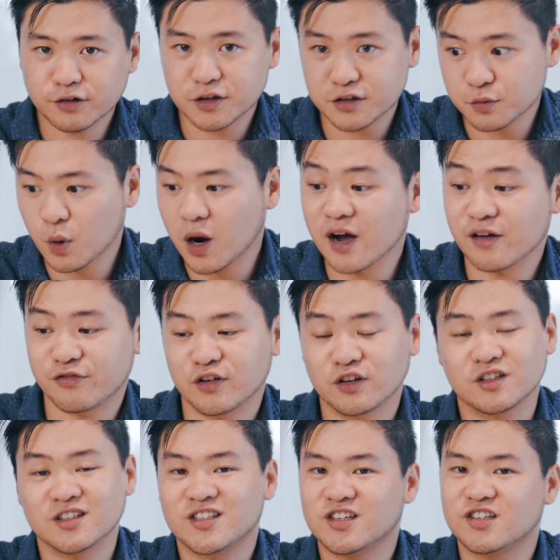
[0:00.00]
reason why I
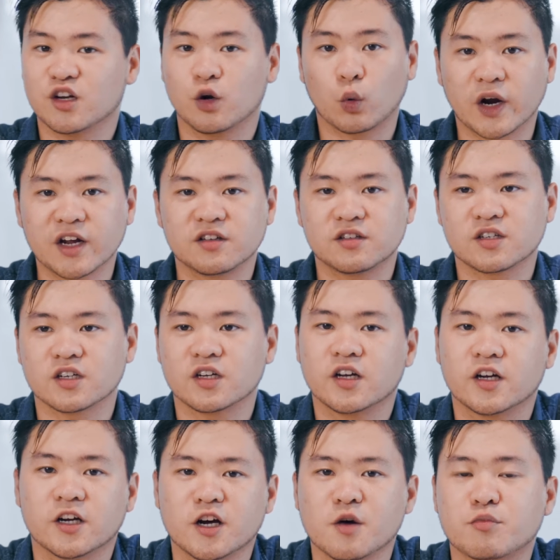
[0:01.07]
think this is a great
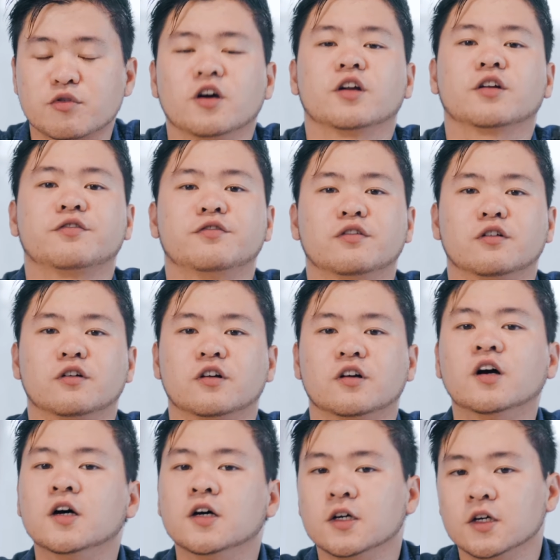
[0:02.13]
product
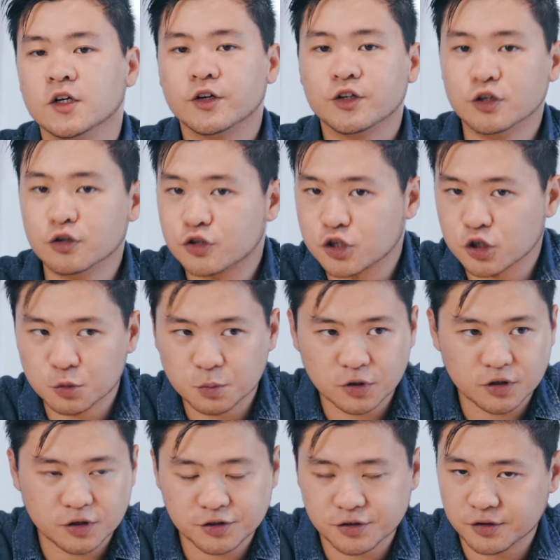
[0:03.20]
for
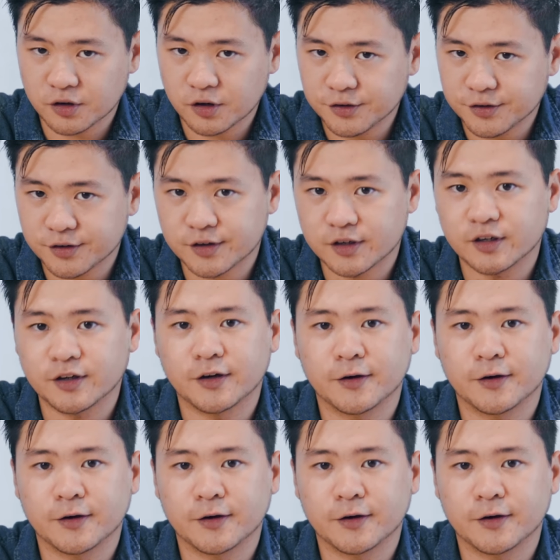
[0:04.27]
YouTubers or other